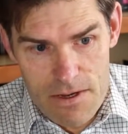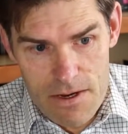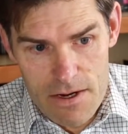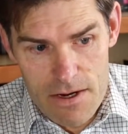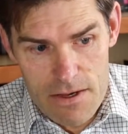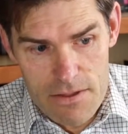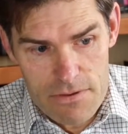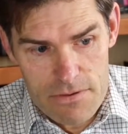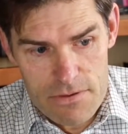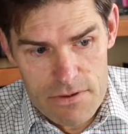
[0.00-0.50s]

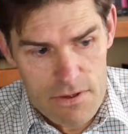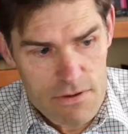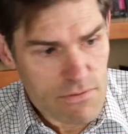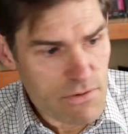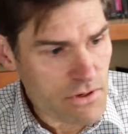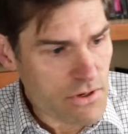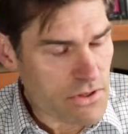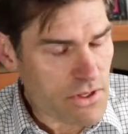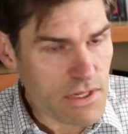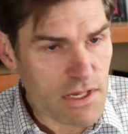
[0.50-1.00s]

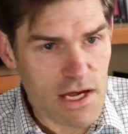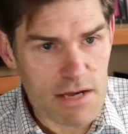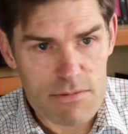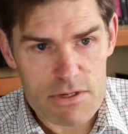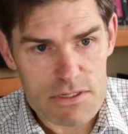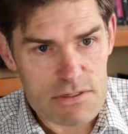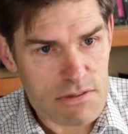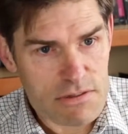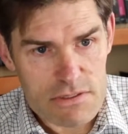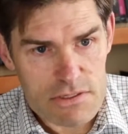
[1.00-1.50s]
Look at the
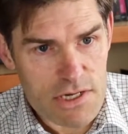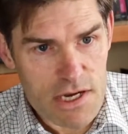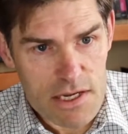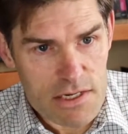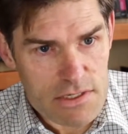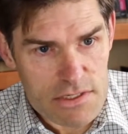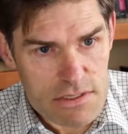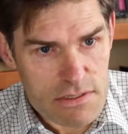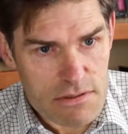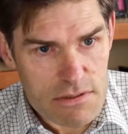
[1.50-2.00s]
climate
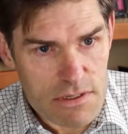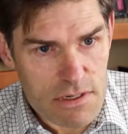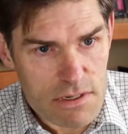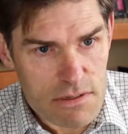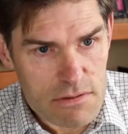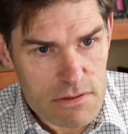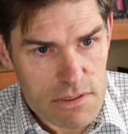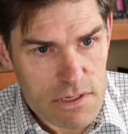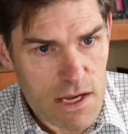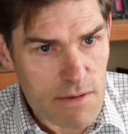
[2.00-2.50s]
change,
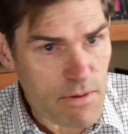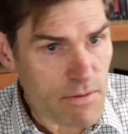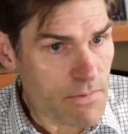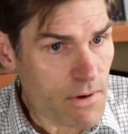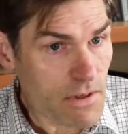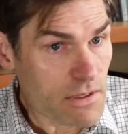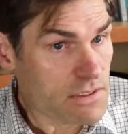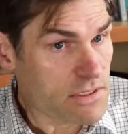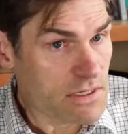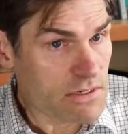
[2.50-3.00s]
climate
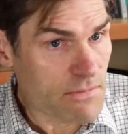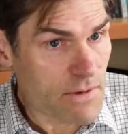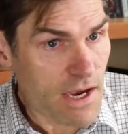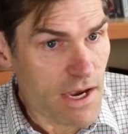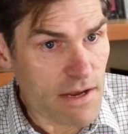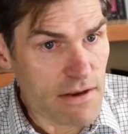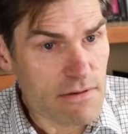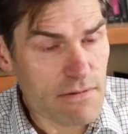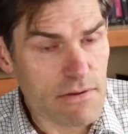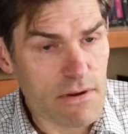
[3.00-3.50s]
policy
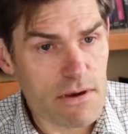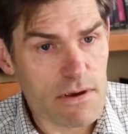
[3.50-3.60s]
debate,